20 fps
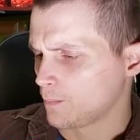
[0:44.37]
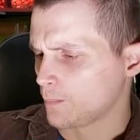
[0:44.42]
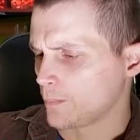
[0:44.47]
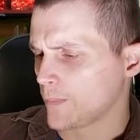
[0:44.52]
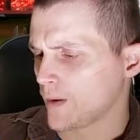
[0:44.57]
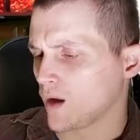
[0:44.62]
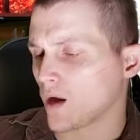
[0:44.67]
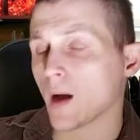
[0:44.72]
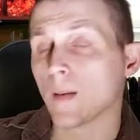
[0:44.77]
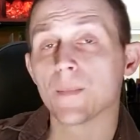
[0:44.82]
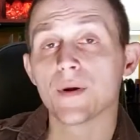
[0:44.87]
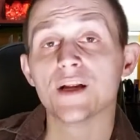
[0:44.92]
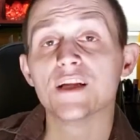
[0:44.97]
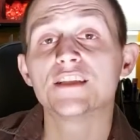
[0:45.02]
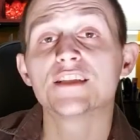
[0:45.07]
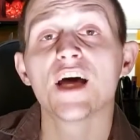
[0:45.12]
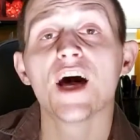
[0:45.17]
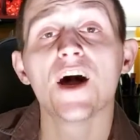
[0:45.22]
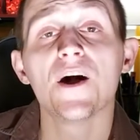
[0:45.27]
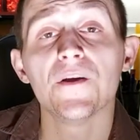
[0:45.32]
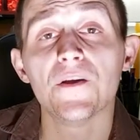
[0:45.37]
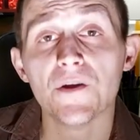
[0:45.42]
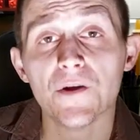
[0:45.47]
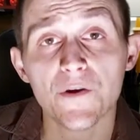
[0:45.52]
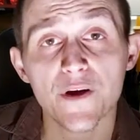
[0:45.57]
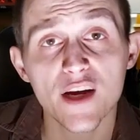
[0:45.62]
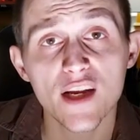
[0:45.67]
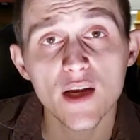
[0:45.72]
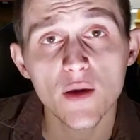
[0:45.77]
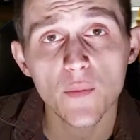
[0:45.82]
But I'm going to tell you
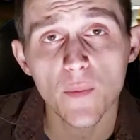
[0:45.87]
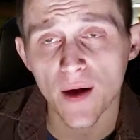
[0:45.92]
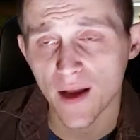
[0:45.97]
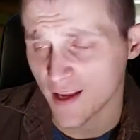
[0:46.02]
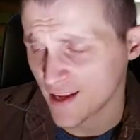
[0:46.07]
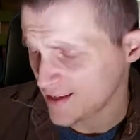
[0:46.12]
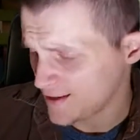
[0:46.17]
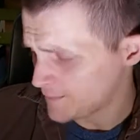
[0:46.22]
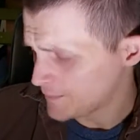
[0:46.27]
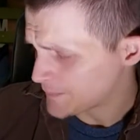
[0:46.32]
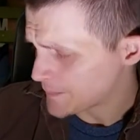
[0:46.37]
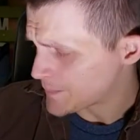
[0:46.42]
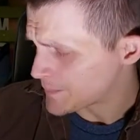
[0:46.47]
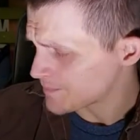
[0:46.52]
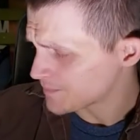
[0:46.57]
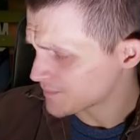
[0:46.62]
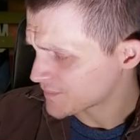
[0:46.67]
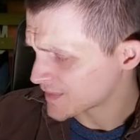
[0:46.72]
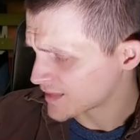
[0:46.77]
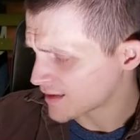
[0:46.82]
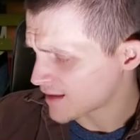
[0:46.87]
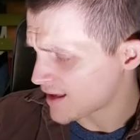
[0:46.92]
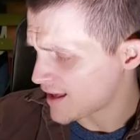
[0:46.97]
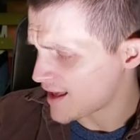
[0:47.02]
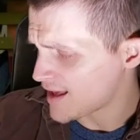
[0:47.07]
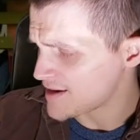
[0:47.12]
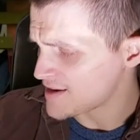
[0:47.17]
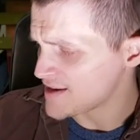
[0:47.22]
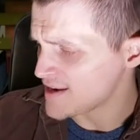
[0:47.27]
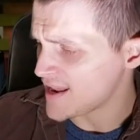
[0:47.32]
anyway.
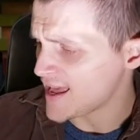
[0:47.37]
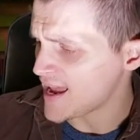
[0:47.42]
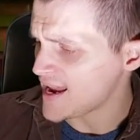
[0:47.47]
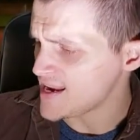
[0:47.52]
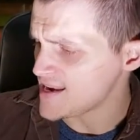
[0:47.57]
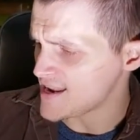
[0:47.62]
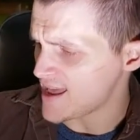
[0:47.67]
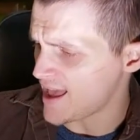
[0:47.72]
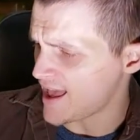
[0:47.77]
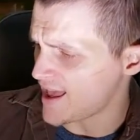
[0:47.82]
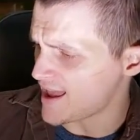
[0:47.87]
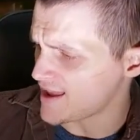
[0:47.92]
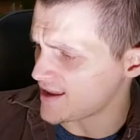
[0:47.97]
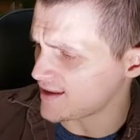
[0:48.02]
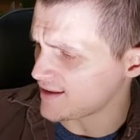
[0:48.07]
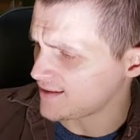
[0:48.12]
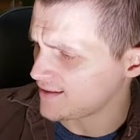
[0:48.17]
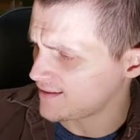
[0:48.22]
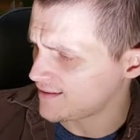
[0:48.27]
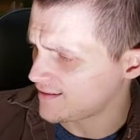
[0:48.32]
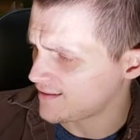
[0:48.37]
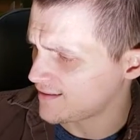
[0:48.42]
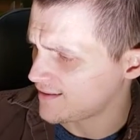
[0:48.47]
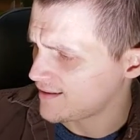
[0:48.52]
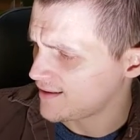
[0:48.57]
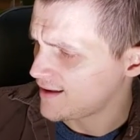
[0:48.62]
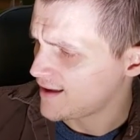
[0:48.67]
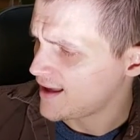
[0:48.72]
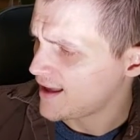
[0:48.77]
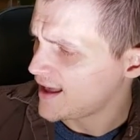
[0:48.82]
Nene
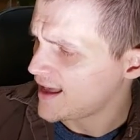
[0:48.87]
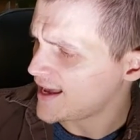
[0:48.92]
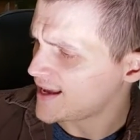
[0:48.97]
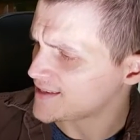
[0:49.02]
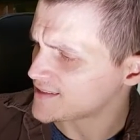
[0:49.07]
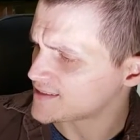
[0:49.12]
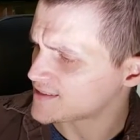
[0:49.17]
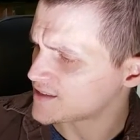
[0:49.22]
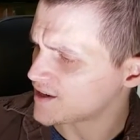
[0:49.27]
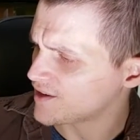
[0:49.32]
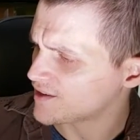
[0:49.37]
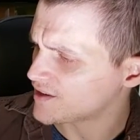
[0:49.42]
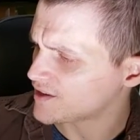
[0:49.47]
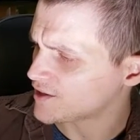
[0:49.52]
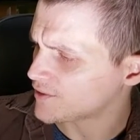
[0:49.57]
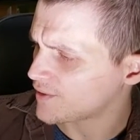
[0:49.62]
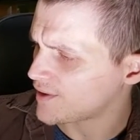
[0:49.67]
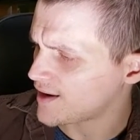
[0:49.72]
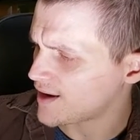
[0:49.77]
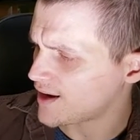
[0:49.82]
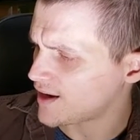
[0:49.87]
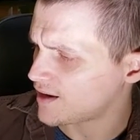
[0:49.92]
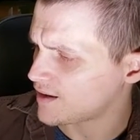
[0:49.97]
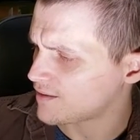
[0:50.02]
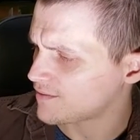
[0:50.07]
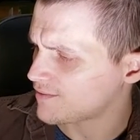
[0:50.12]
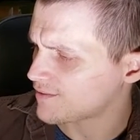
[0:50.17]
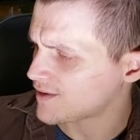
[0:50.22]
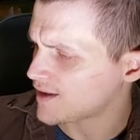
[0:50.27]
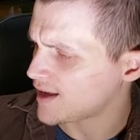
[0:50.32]
had dug a
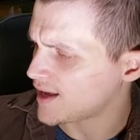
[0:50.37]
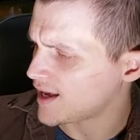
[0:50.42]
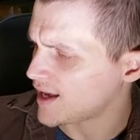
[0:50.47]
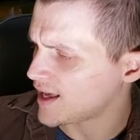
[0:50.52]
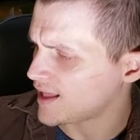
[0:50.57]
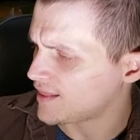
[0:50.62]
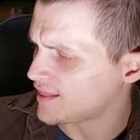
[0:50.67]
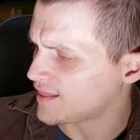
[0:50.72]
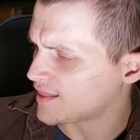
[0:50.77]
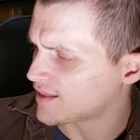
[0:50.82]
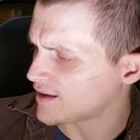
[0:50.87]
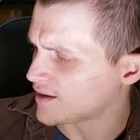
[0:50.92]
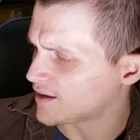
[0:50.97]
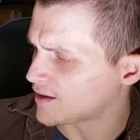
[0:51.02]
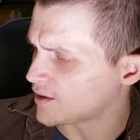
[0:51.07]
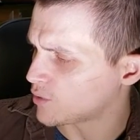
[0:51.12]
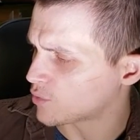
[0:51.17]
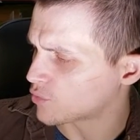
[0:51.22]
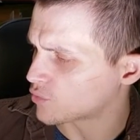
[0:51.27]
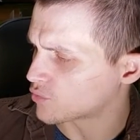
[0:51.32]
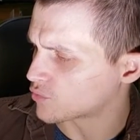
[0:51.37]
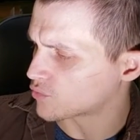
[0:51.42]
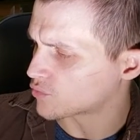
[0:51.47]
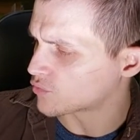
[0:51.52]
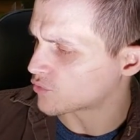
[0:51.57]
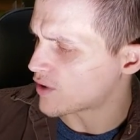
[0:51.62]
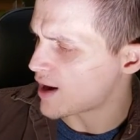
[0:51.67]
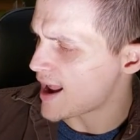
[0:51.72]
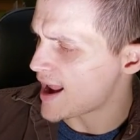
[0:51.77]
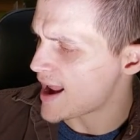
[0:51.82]
grave in the
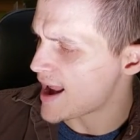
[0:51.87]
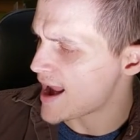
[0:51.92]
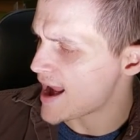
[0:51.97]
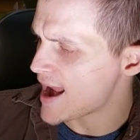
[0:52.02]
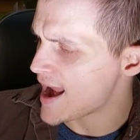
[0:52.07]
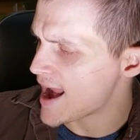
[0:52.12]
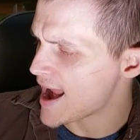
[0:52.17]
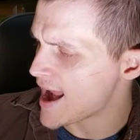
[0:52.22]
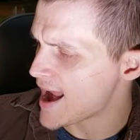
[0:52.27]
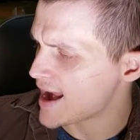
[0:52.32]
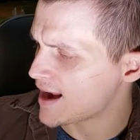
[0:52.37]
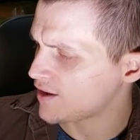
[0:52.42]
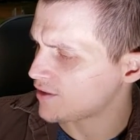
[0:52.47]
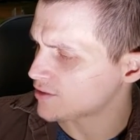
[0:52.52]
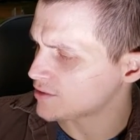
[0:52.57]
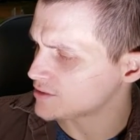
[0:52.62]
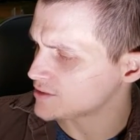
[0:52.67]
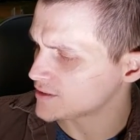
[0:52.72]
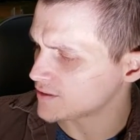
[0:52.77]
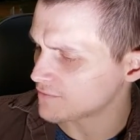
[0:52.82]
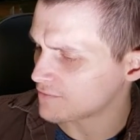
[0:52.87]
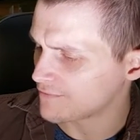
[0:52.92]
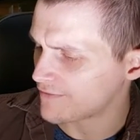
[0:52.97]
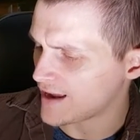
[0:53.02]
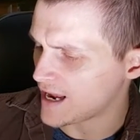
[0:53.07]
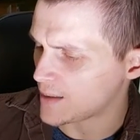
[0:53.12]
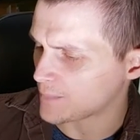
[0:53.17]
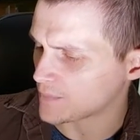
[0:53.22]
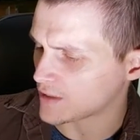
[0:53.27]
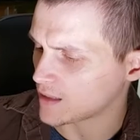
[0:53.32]
railed
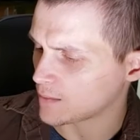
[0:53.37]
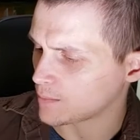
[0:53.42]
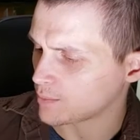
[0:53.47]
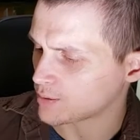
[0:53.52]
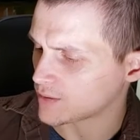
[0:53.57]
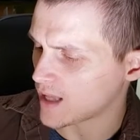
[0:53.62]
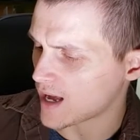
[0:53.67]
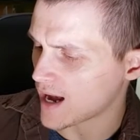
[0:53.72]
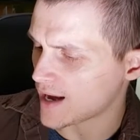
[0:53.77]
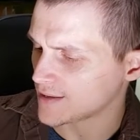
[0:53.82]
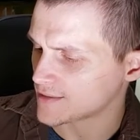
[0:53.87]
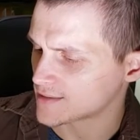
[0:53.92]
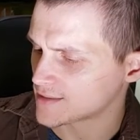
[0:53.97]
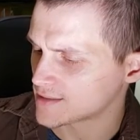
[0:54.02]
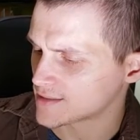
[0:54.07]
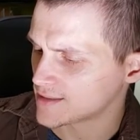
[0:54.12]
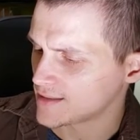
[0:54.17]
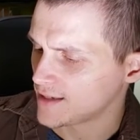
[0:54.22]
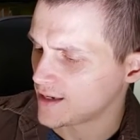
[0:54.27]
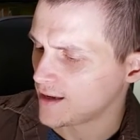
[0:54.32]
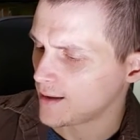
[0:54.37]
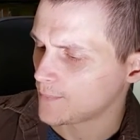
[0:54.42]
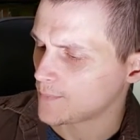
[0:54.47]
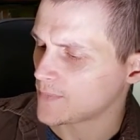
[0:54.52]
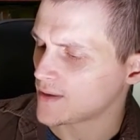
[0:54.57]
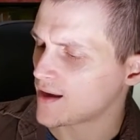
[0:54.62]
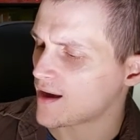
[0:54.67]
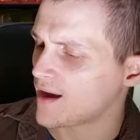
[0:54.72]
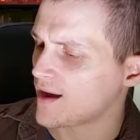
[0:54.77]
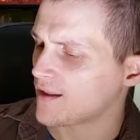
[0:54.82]
family plot
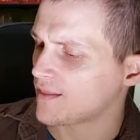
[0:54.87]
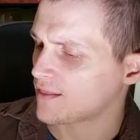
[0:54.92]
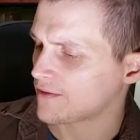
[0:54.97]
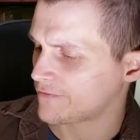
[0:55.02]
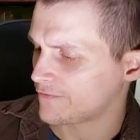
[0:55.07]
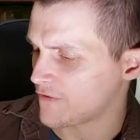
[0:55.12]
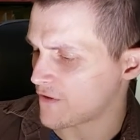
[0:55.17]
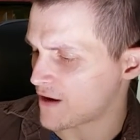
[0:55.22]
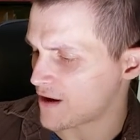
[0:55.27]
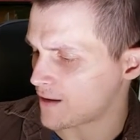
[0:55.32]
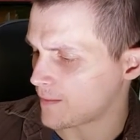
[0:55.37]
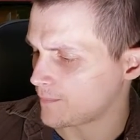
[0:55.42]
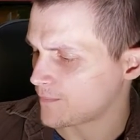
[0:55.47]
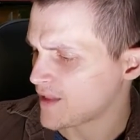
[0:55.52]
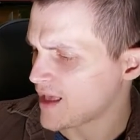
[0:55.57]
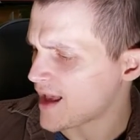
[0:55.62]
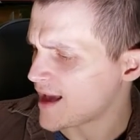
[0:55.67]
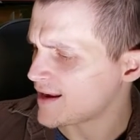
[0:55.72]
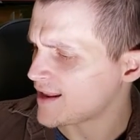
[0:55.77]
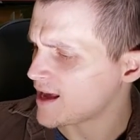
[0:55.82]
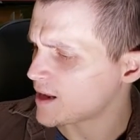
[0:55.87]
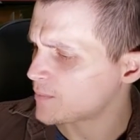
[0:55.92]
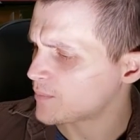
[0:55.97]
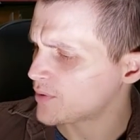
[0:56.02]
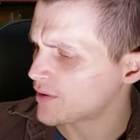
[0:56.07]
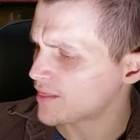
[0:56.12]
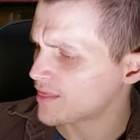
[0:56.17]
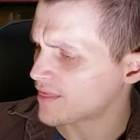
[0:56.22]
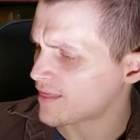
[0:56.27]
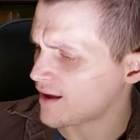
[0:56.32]
behind the farm, and had
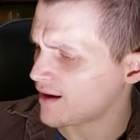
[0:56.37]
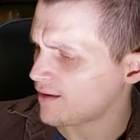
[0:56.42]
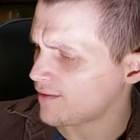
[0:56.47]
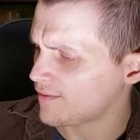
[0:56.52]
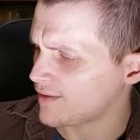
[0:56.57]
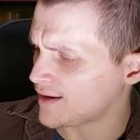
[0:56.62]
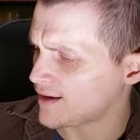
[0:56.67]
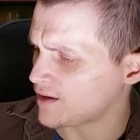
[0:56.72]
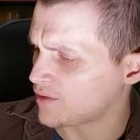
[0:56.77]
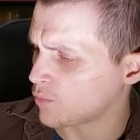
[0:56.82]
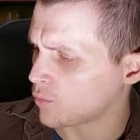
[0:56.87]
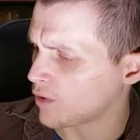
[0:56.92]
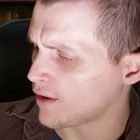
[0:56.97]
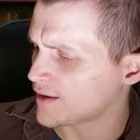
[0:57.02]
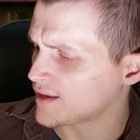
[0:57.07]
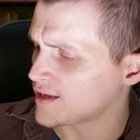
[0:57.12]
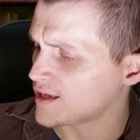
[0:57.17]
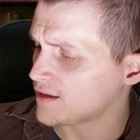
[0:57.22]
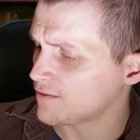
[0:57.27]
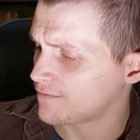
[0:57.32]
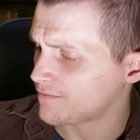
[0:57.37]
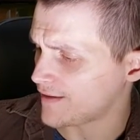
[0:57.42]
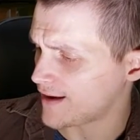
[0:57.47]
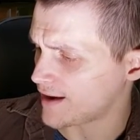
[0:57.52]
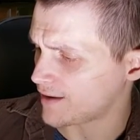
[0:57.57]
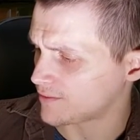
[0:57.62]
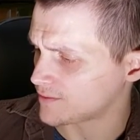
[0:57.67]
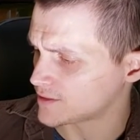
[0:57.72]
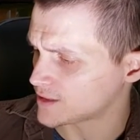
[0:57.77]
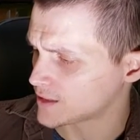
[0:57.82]
put therein what he
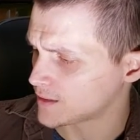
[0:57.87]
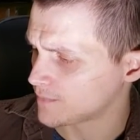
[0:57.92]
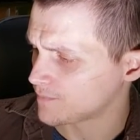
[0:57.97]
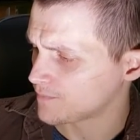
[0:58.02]
found.